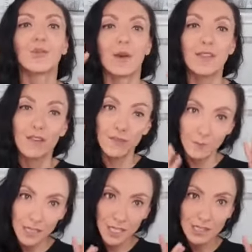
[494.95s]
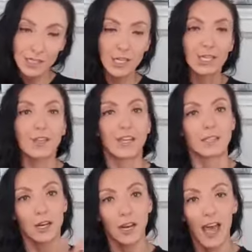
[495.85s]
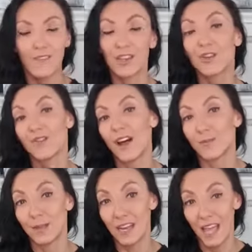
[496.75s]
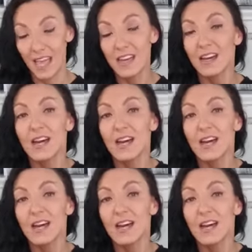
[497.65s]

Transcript: When the inflammation is good, you can start having your vitamin A,